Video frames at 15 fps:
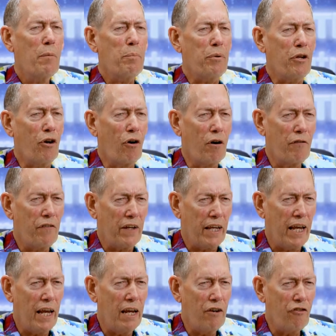
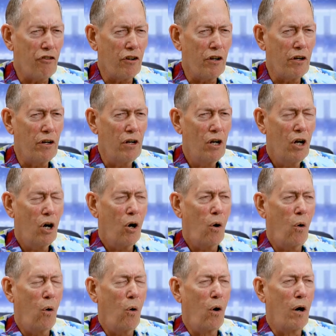purification
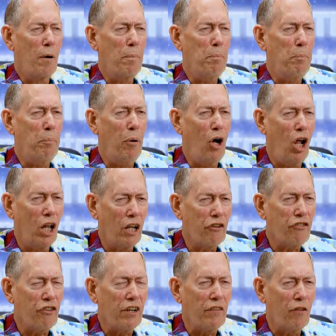or
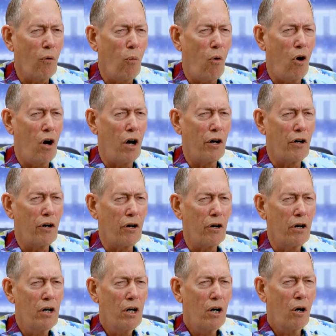polishing the
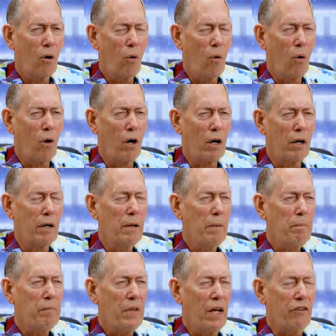water or
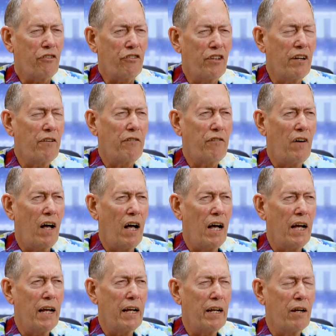
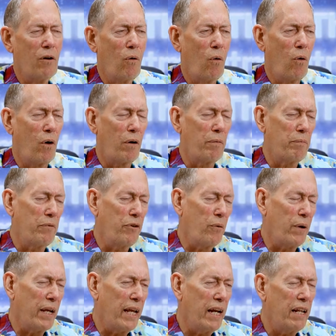acidifying or
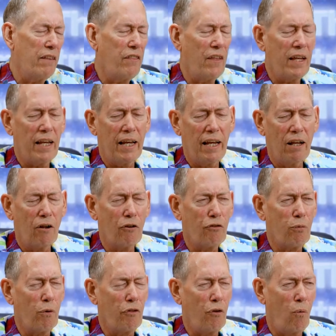doing anything
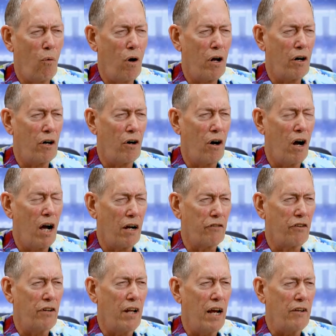else with the water or
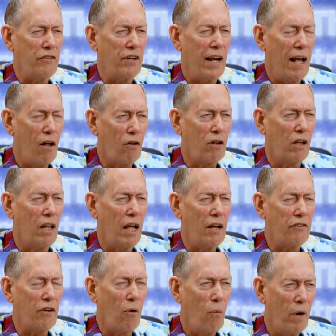oxidizing,
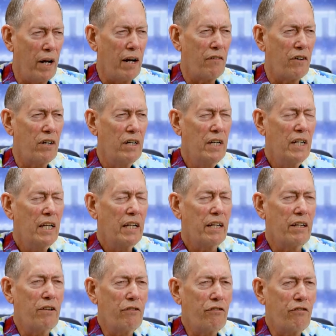alkalizing, whatever,
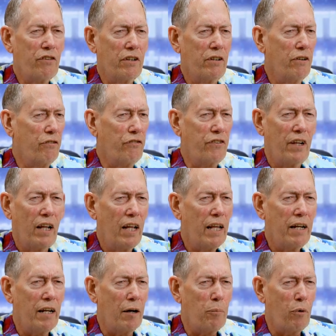you still
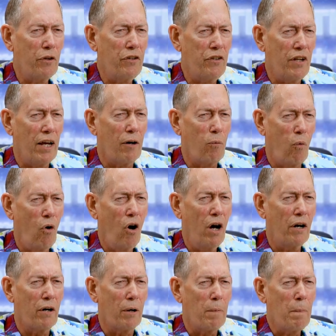end up with dead
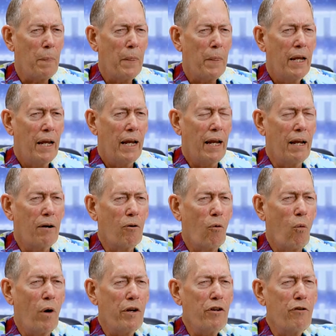water. And
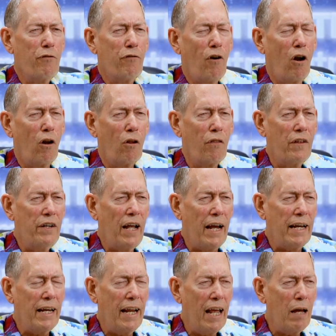when you follow the
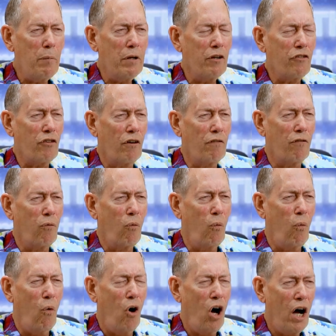dynamics of
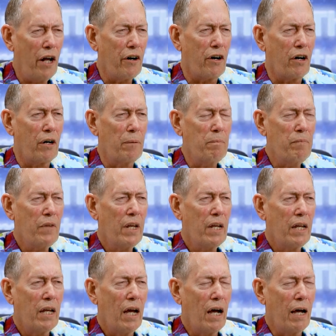water
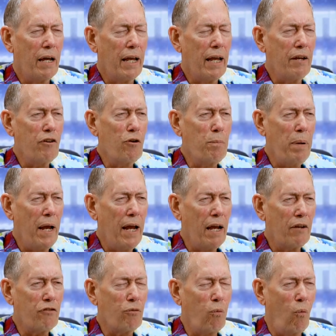and you
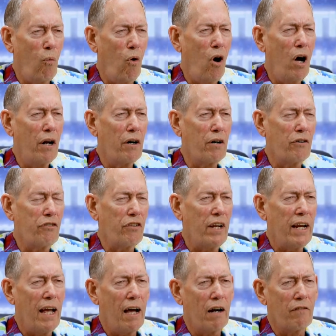pass water,
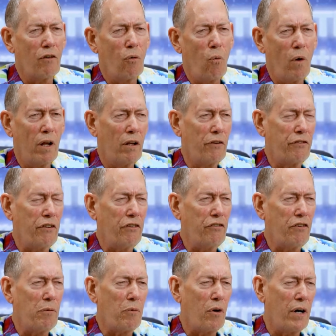say, out of a well
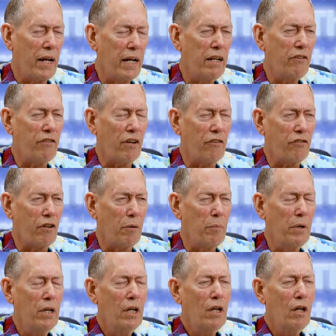system or any system